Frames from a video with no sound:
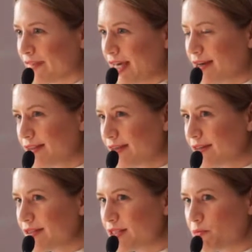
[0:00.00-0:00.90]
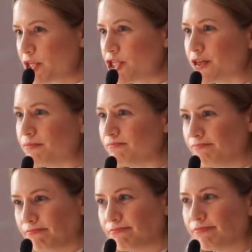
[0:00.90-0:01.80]
and a little suspicion
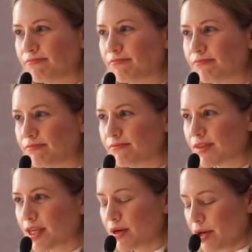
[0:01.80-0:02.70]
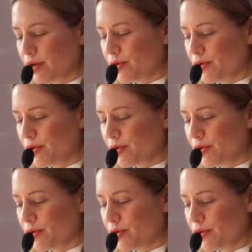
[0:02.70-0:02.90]
about